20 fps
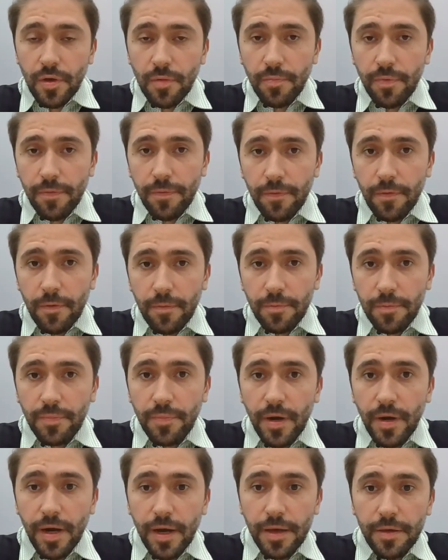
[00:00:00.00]

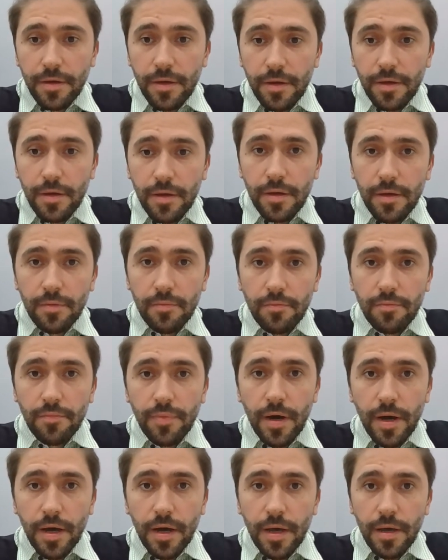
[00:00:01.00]
performed by
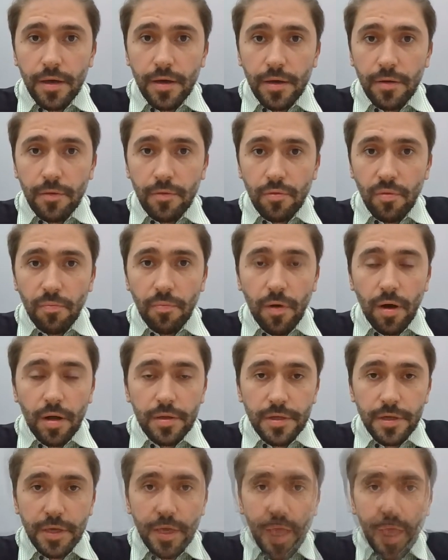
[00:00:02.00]
a
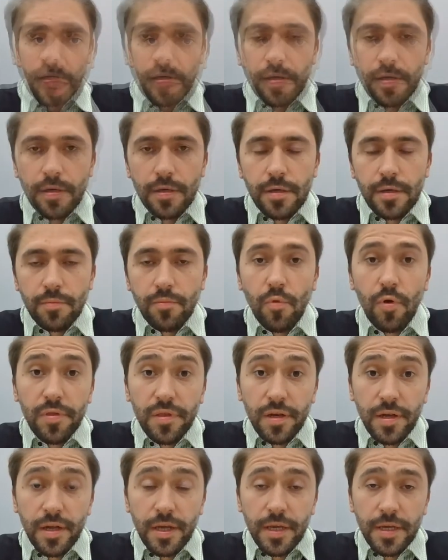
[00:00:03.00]
robotic hand. More
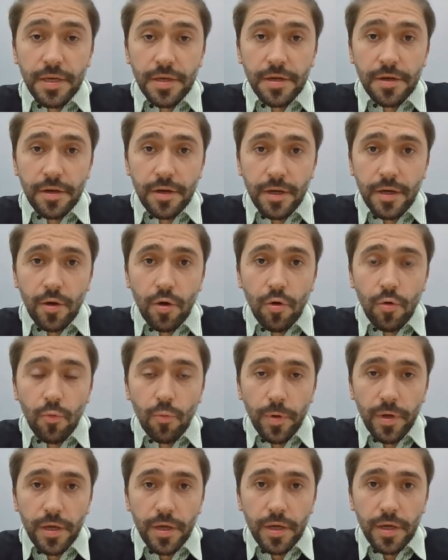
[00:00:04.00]
than a year ago,
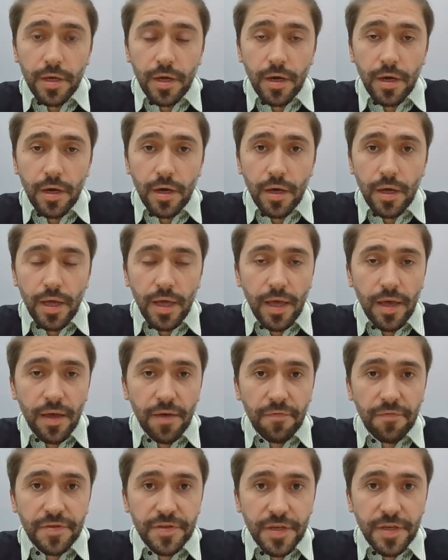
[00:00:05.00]
we
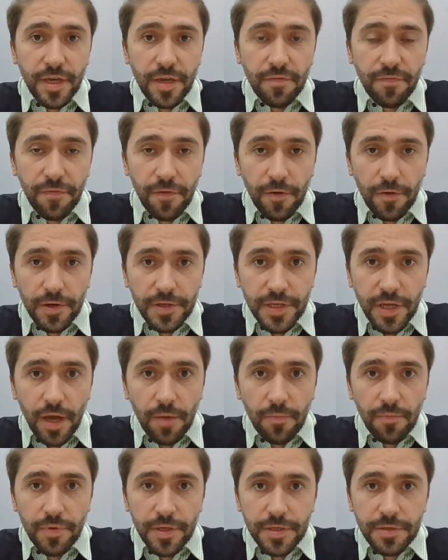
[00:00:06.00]
have seen first
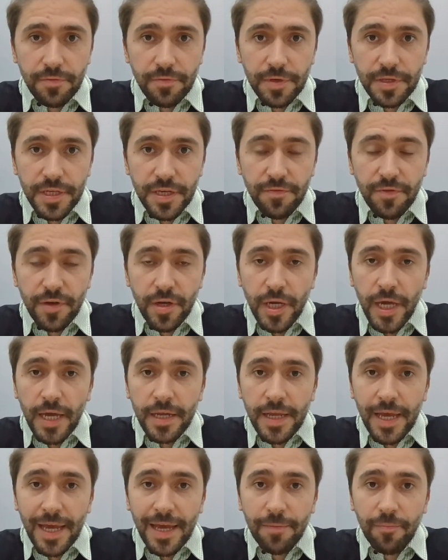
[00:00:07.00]
companies receiving
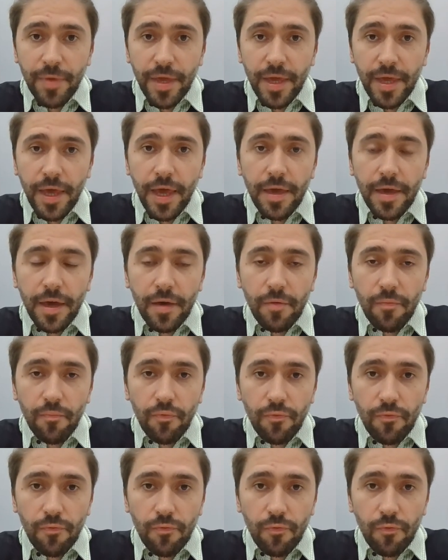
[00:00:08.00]
NMPA
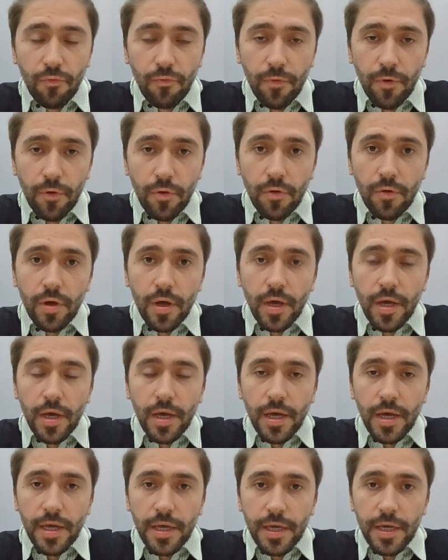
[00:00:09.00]
approval
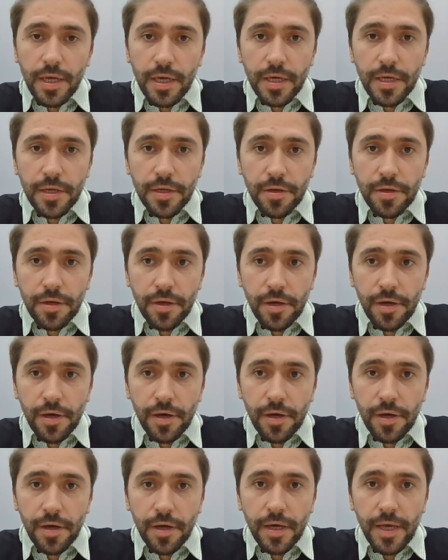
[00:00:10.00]
in
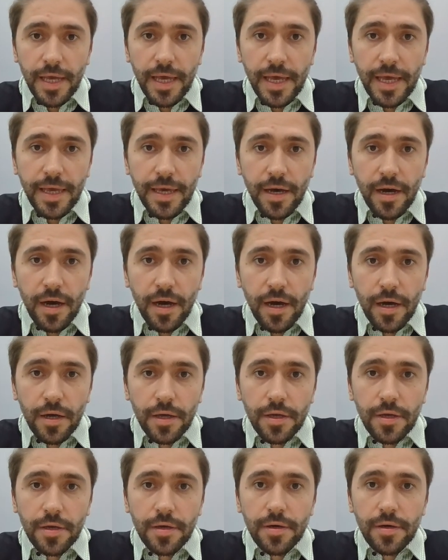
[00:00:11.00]

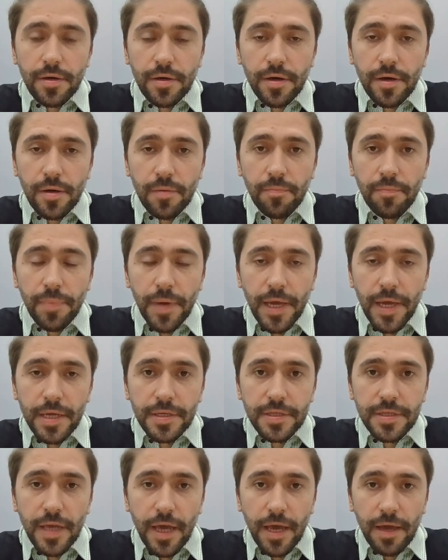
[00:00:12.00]

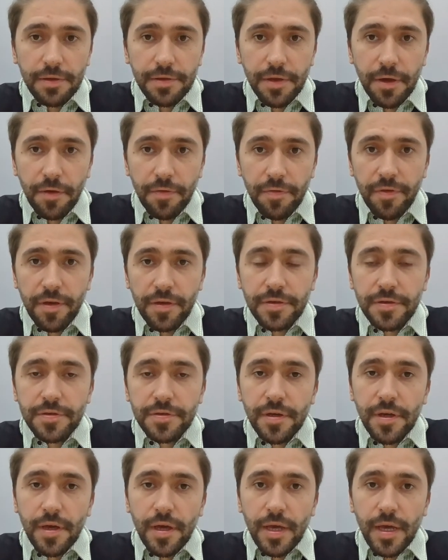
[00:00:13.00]
AI-based
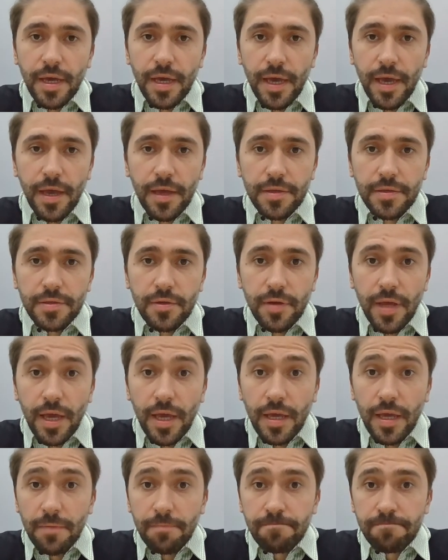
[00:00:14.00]
diagnosis, and today